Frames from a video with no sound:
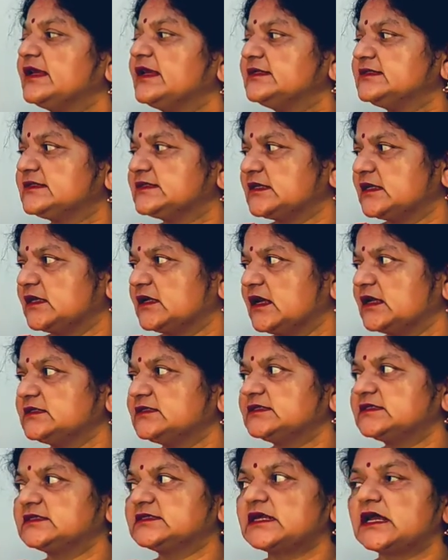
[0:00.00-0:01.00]
He
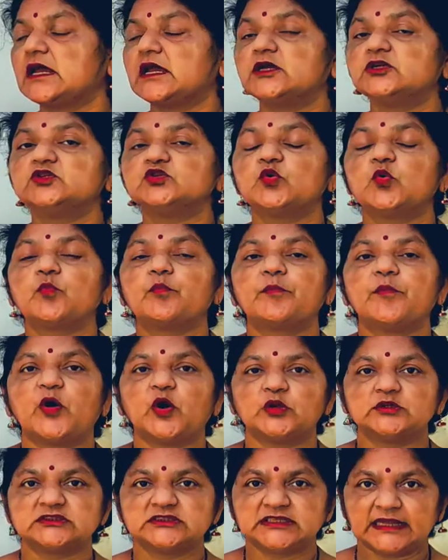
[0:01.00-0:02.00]
decides to
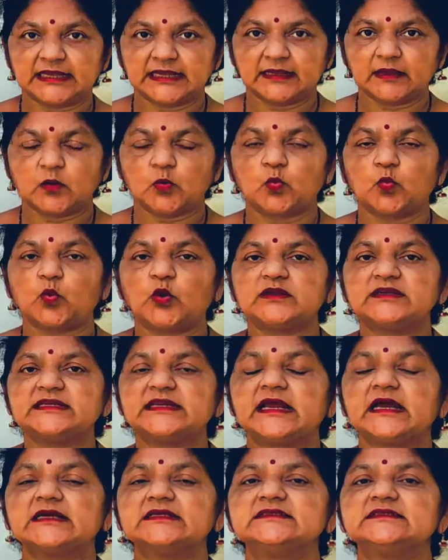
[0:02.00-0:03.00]
follow
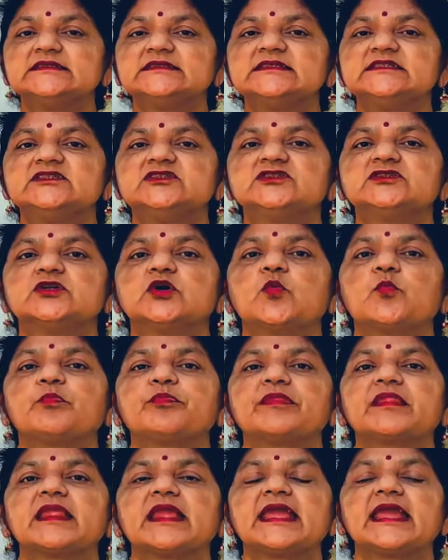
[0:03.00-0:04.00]
one of his
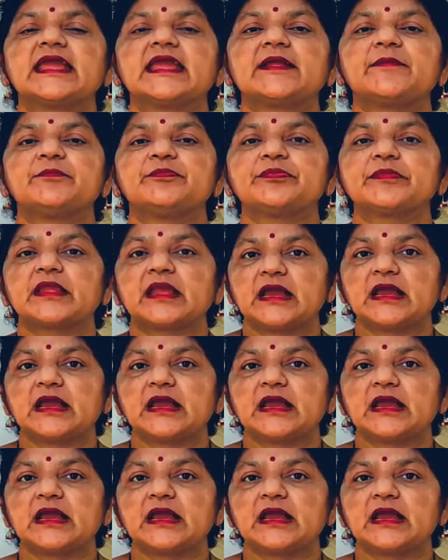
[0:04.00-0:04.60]
teacher that day